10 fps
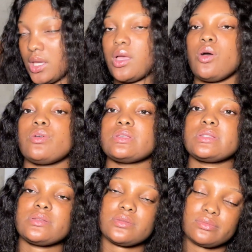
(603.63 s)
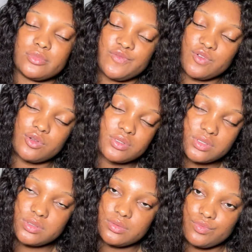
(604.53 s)
because of
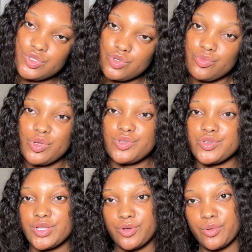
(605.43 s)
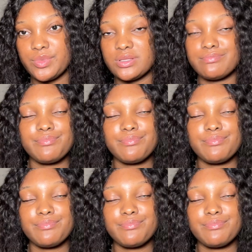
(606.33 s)
course we all saw it coming.